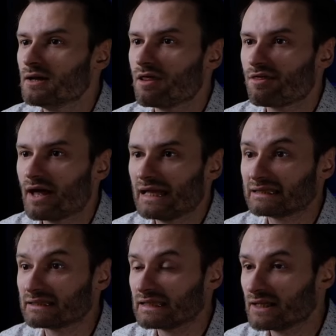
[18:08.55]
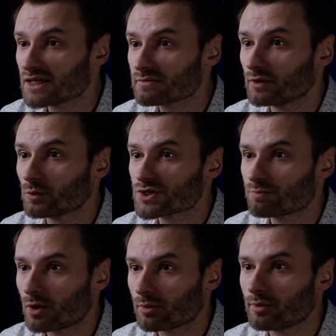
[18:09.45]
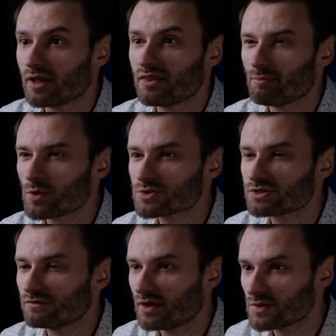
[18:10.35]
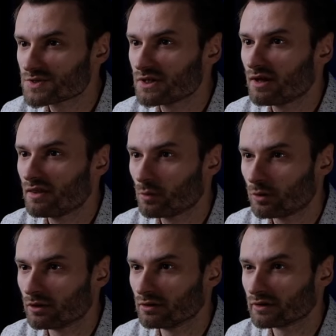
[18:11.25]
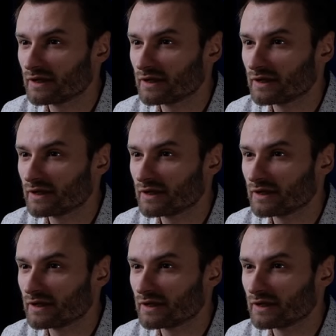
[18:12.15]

that Lisbon was probably the most devout city in the world,